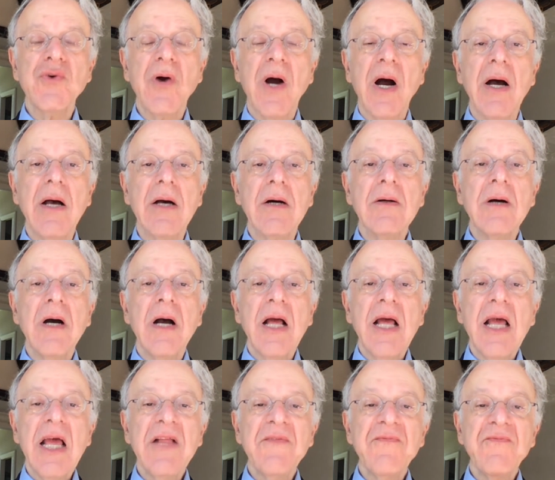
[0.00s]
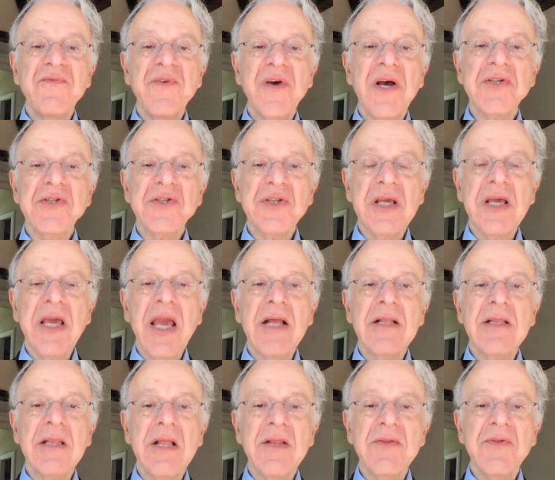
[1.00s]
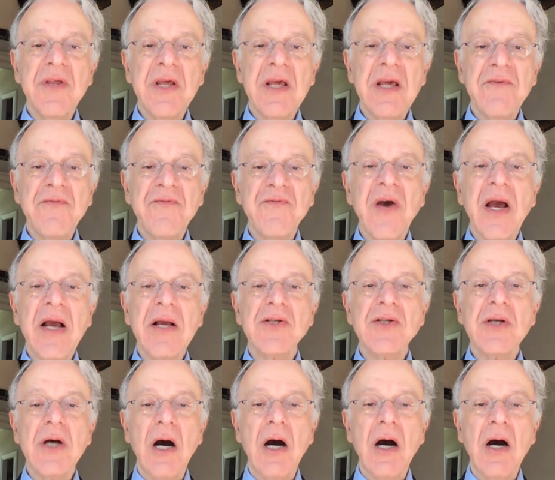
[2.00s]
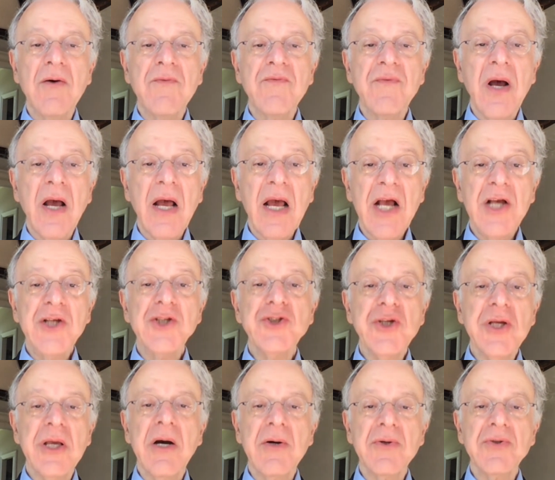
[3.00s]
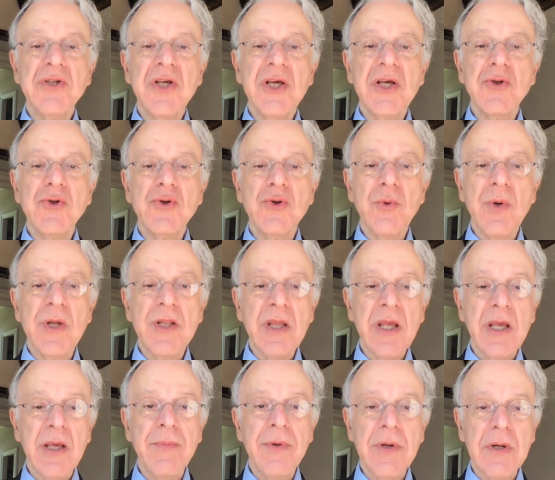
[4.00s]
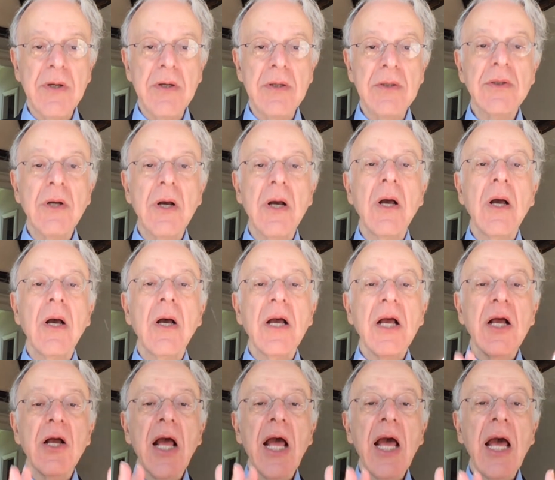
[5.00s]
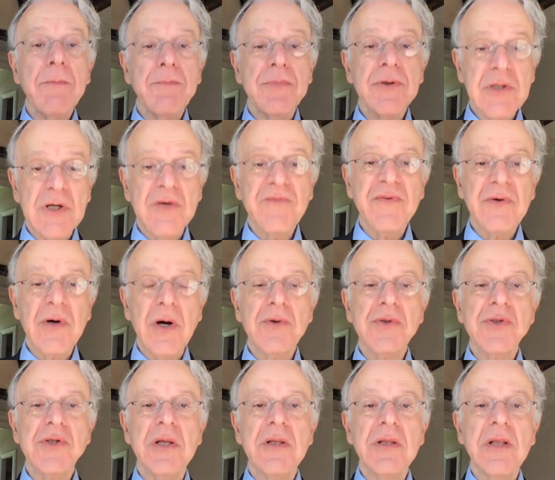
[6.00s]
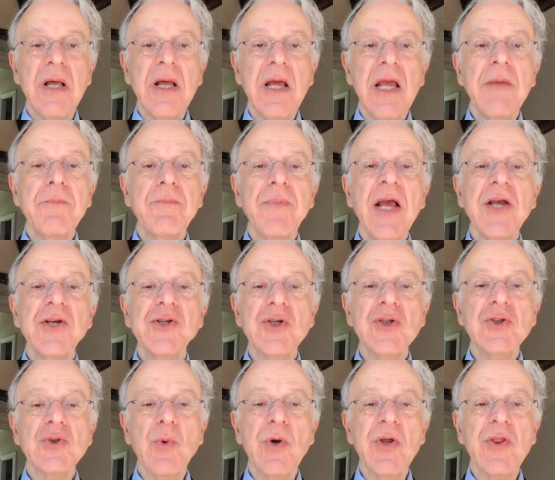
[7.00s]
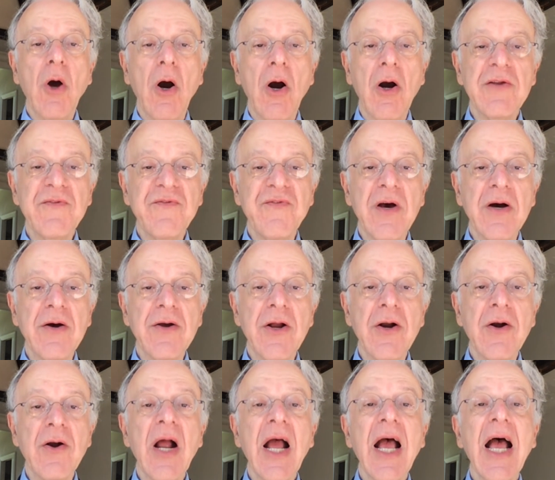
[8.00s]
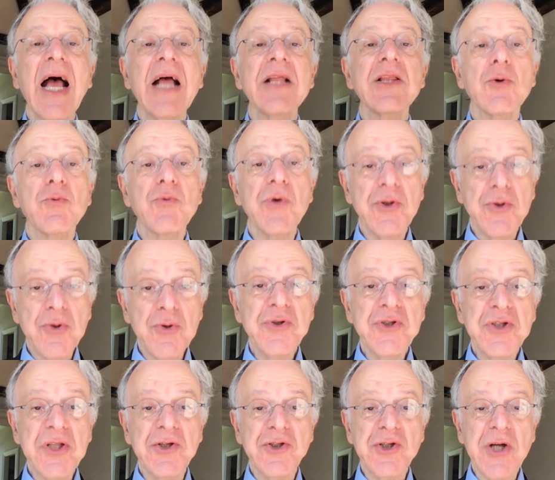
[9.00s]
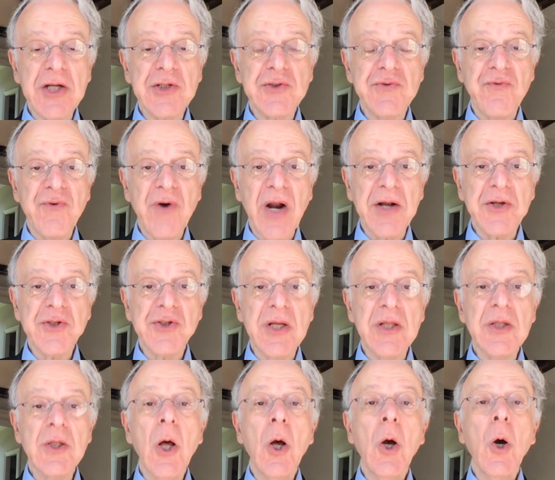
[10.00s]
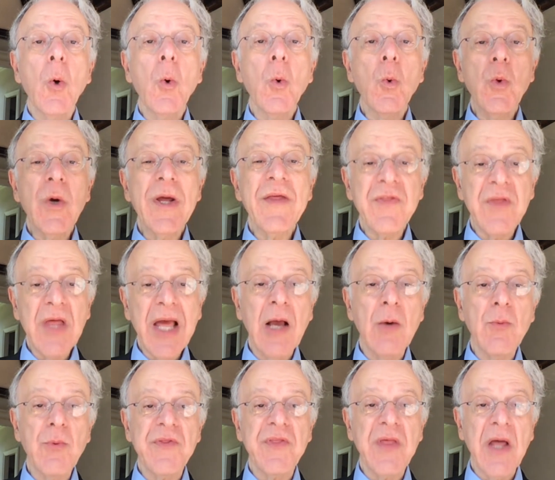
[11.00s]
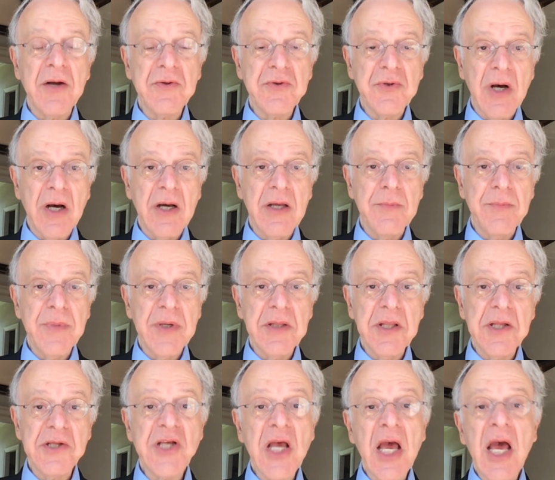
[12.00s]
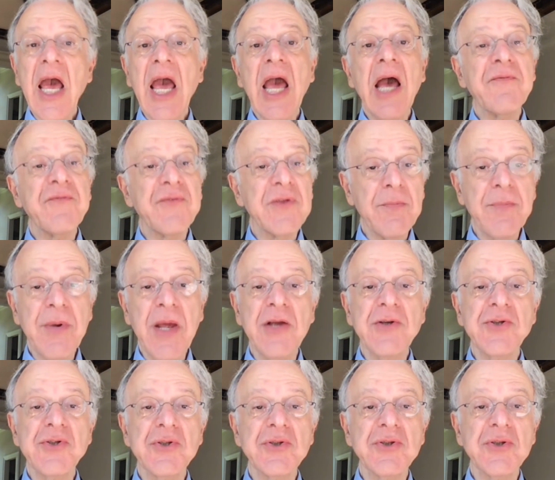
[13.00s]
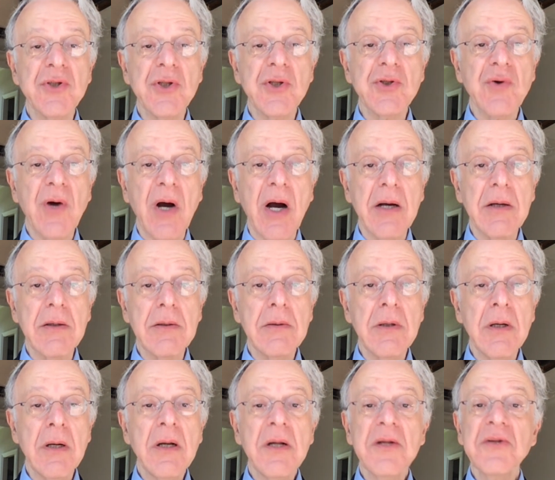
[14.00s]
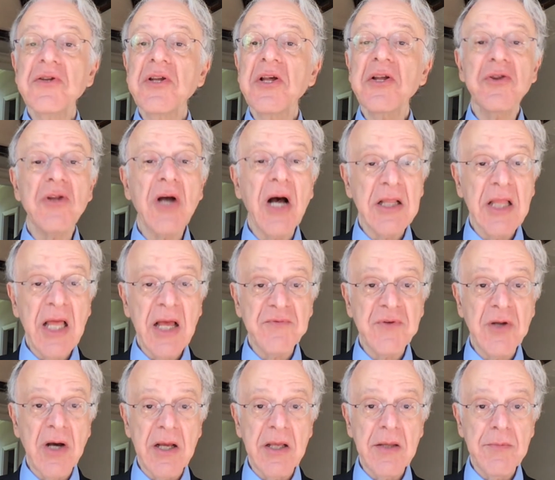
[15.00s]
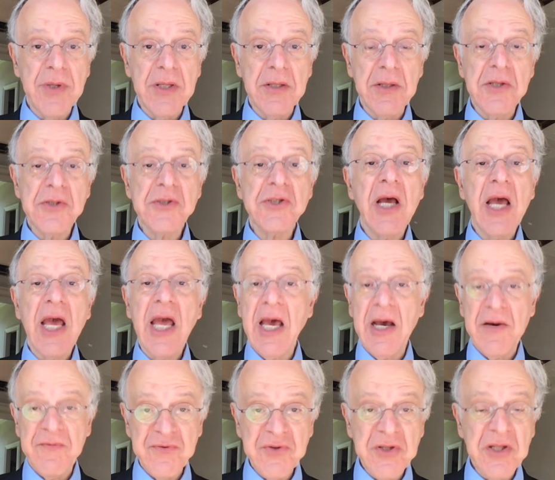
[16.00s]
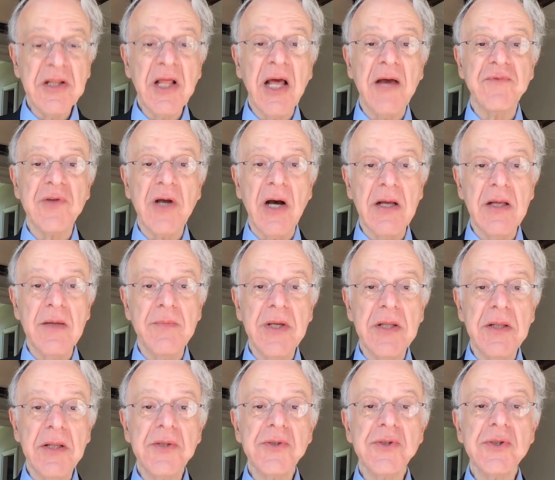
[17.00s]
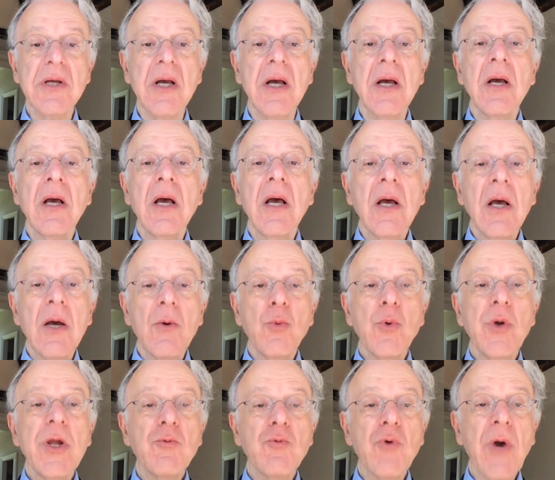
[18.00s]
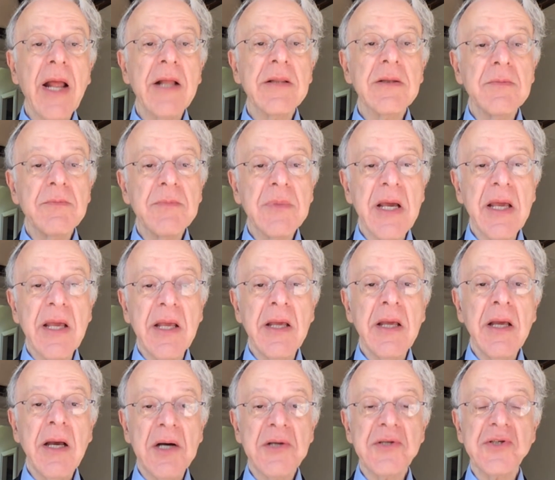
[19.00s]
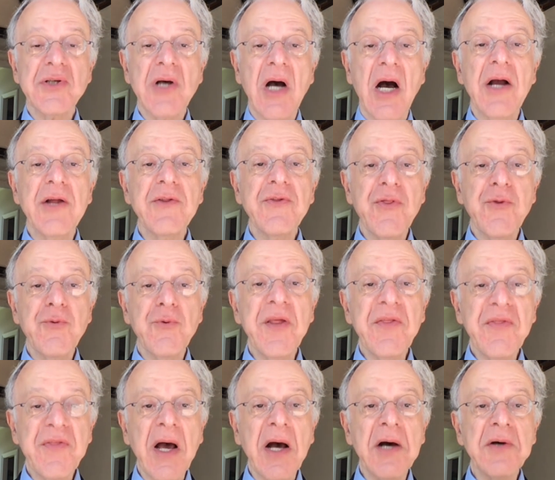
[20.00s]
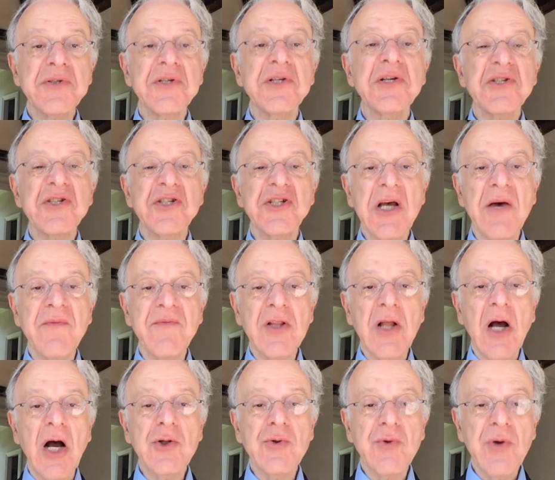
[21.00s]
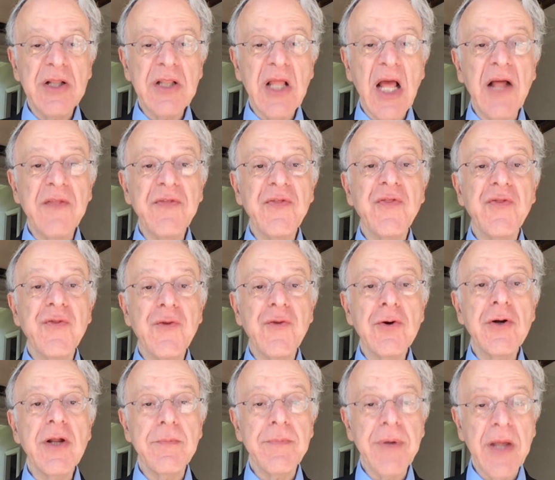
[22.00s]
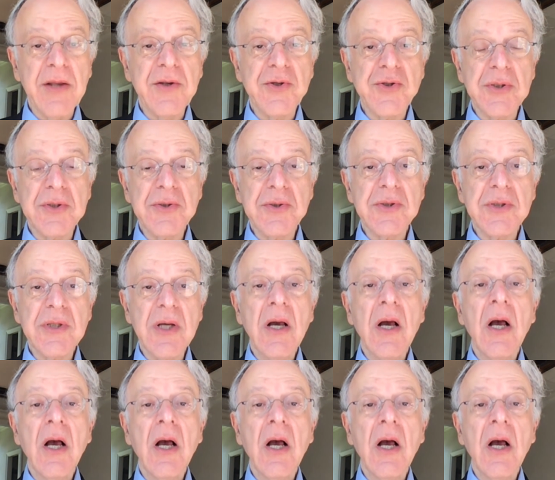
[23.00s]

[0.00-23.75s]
trial investigated the effects of SGLT2 inhibitor empagliflozin in patients with heart failure and a reduced ejection fraction with and without diabetes. Half of the patients in the trial did not have diabetes. Half did have diabetes. We randomly assigned 3,730 patients